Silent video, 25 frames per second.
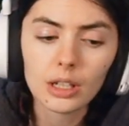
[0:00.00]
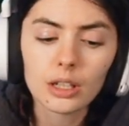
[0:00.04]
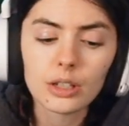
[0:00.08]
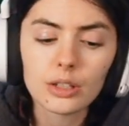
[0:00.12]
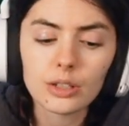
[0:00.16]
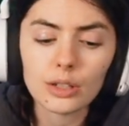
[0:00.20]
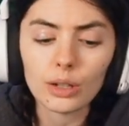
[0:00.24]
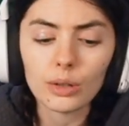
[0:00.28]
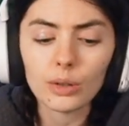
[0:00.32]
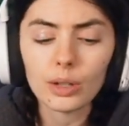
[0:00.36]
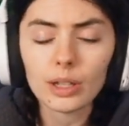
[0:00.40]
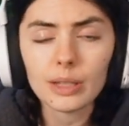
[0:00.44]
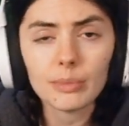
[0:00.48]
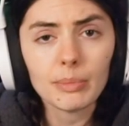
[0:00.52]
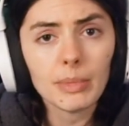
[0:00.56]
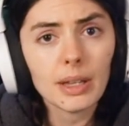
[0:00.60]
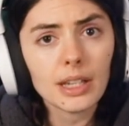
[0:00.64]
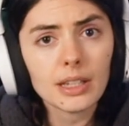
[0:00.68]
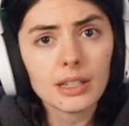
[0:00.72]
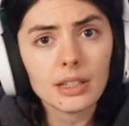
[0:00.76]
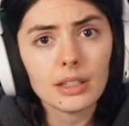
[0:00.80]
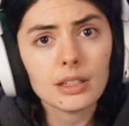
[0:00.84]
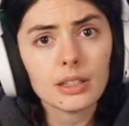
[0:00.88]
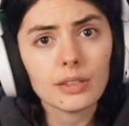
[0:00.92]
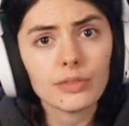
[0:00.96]
So it
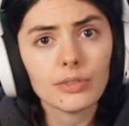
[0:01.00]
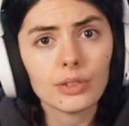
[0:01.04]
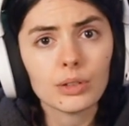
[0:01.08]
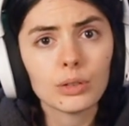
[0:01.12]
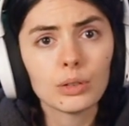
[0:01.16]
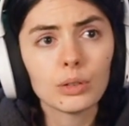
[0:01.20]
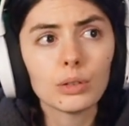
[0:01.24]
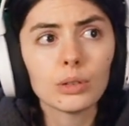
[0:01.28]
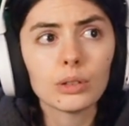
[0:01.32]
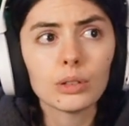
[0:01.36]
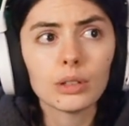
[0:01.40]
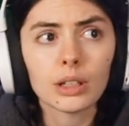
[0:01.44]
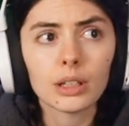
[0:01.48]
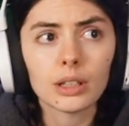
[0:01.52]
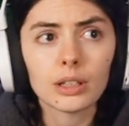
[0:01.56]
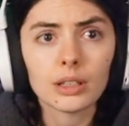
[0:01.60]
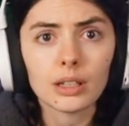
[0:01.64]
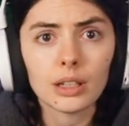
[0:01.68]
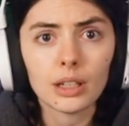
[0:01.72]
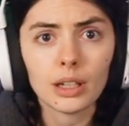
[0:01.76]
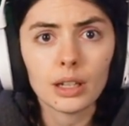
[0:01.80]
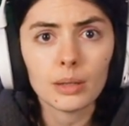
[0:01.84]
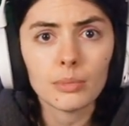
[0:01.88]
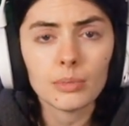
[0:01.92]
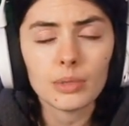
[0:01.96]
makes it difficult on
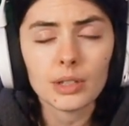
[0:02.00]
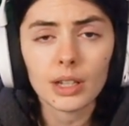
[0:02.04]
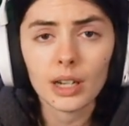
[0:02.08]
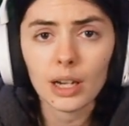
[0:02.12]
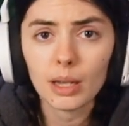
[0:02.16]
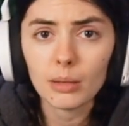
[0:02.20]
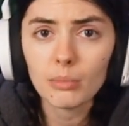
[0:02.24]
times that